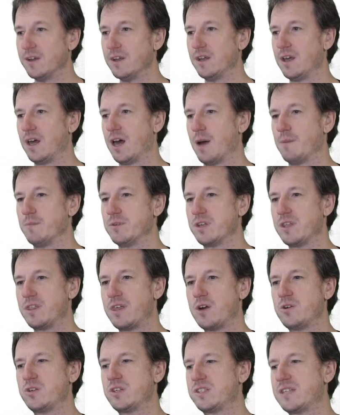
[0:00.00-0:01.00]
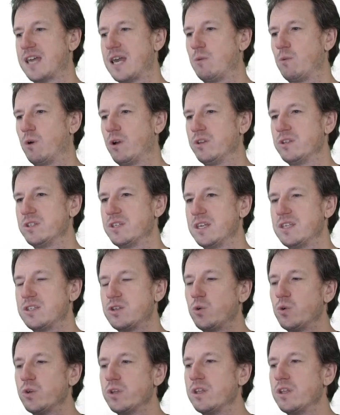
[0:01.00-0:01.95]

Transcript: Um, so those state ones, it's all